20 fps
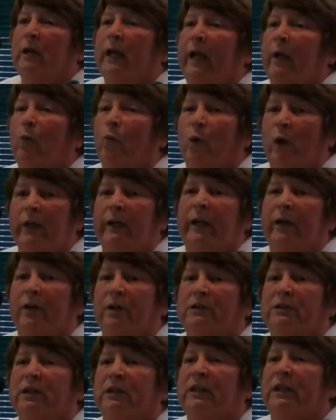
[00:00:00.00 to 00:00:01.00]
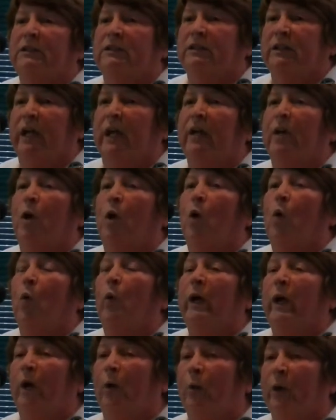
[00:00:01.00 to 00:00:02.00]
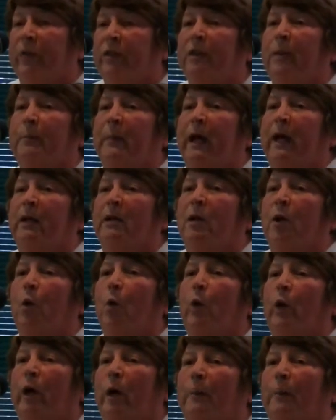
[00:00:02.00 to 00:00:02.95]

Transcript: in one garrison that said, we are with the men, we